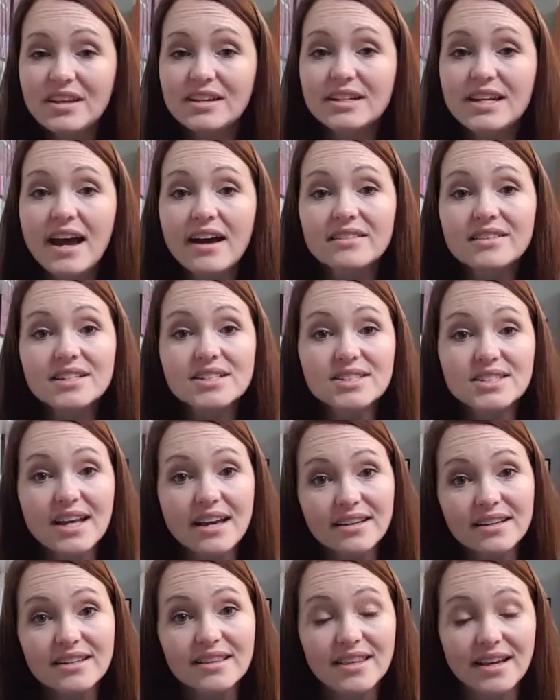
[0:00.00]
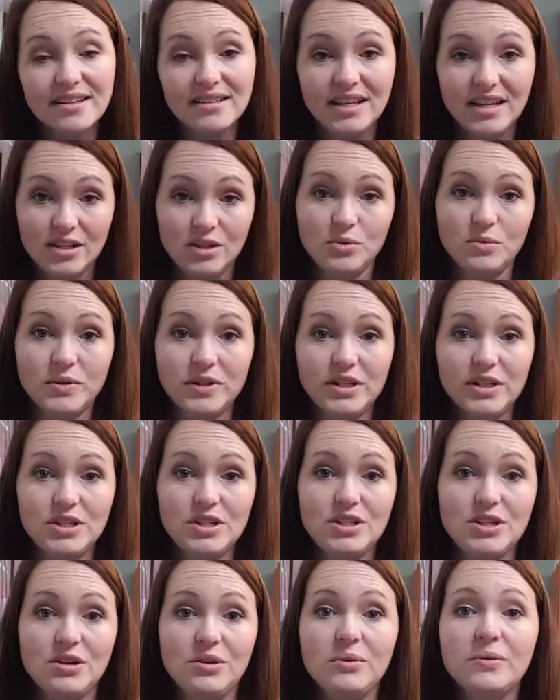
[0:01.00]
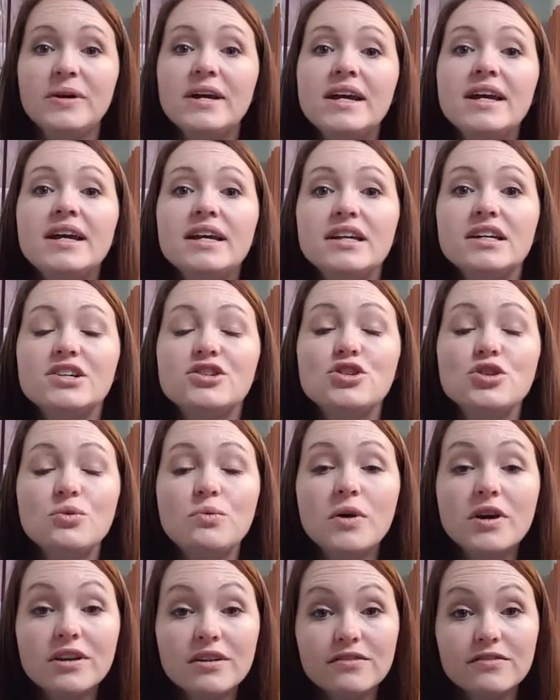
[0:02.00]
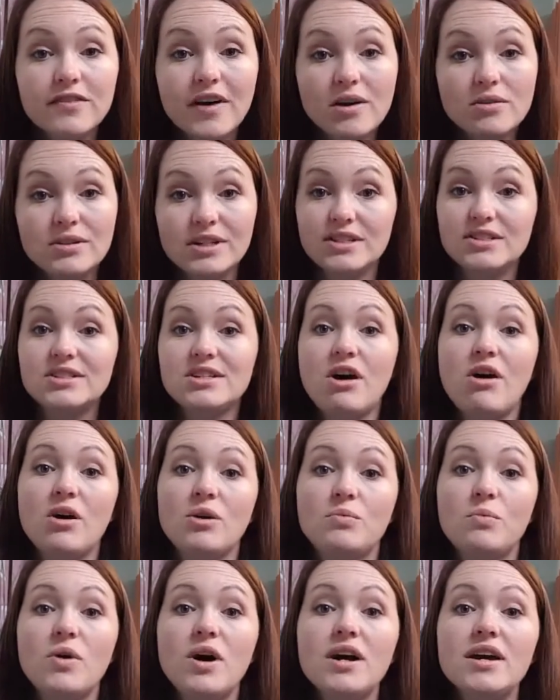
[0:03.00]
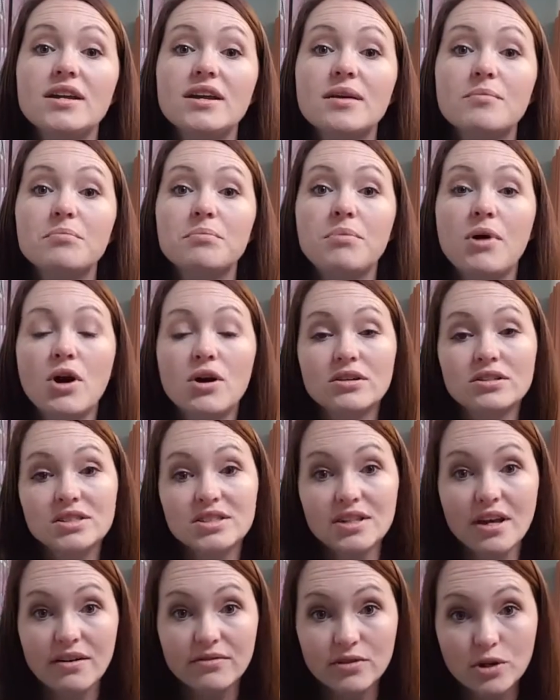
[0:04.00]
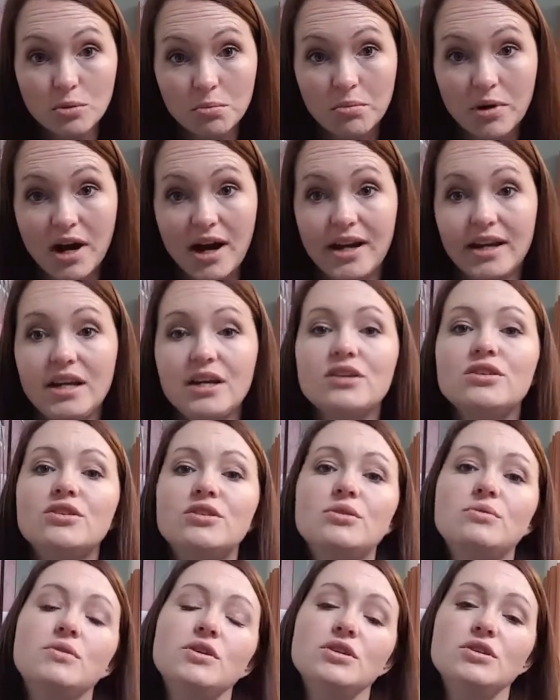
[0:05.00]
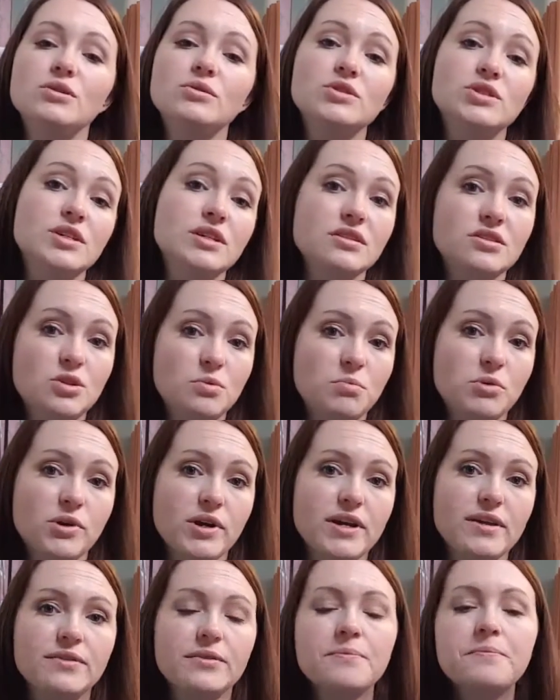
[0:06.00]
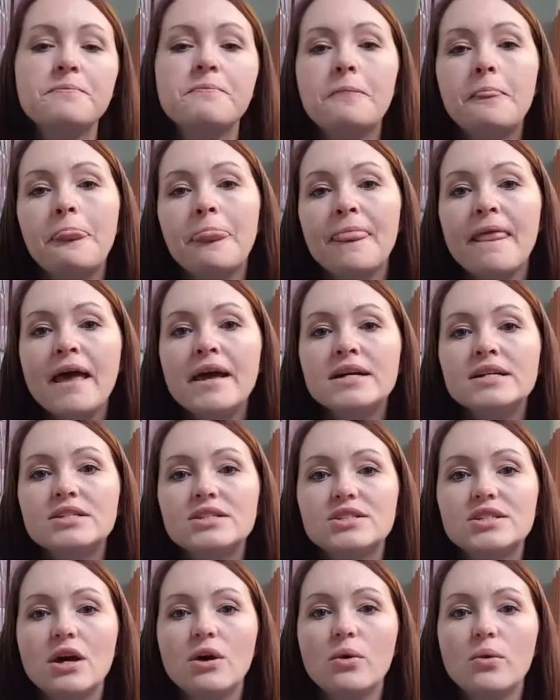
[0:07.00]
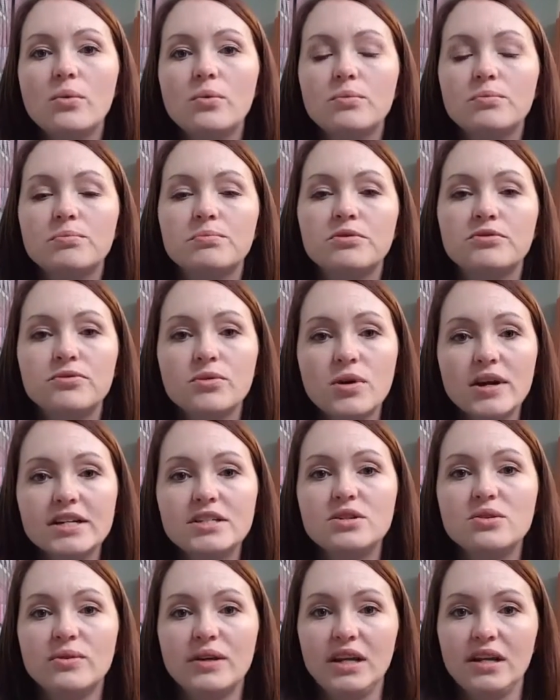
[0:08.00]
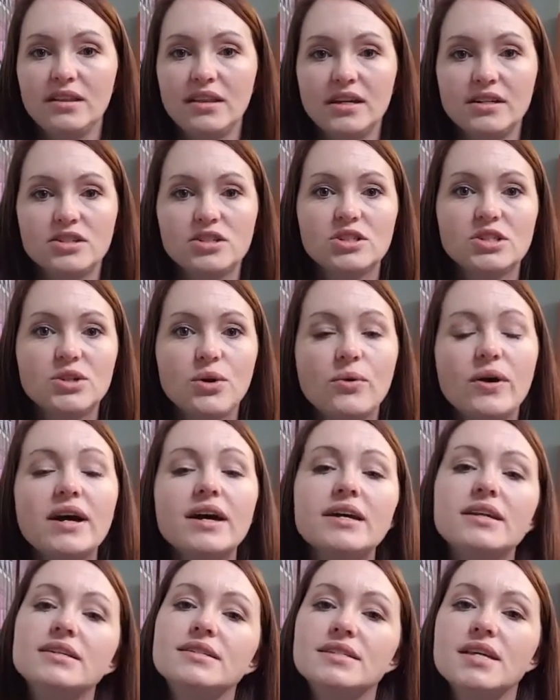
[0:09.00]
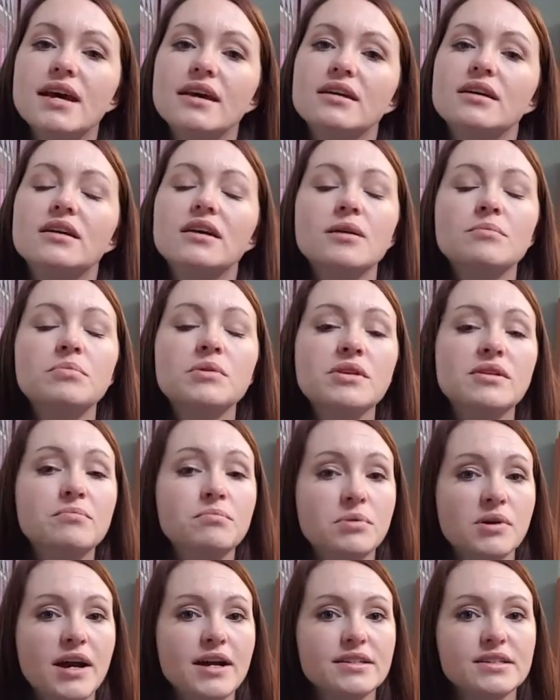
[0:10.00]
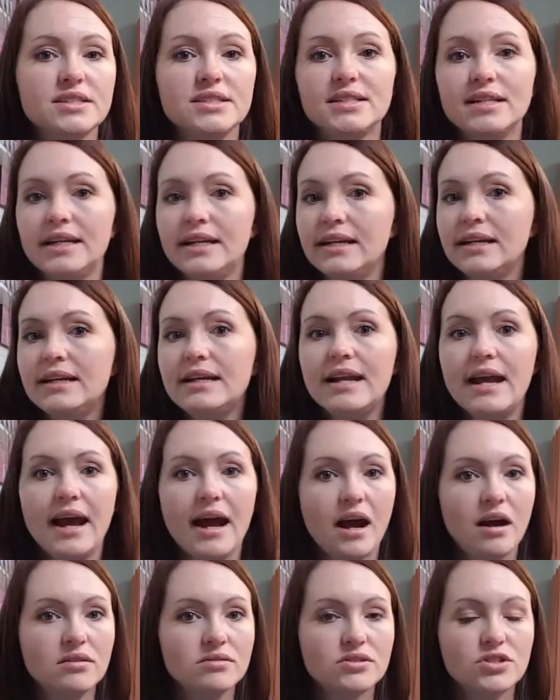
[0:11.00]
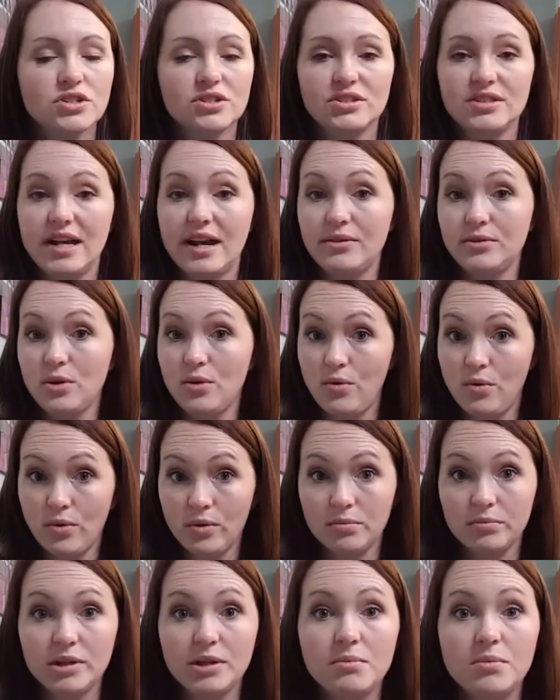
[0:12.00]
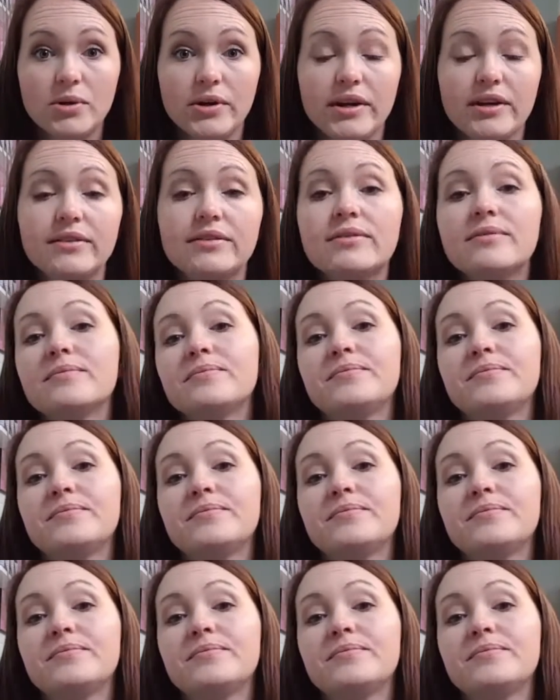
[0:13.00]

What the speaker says: Now the second thing that you wanna do is you wanna focus on what parts of your body you are using to breathe. So before I do anything, just go ahead and take a couple of breaths in and out, just how you normally breathe.